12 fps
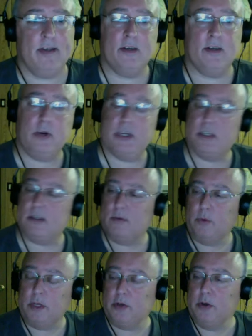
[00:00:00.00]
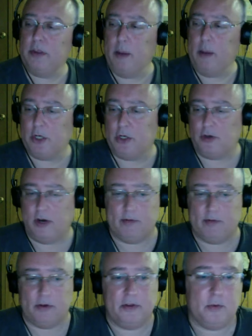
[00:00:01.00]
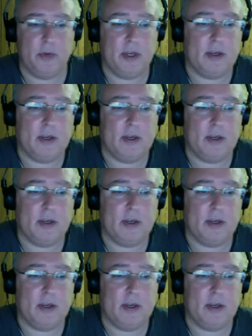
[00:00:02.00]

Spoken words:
Chris, what's doing the Amateur Traveler this week?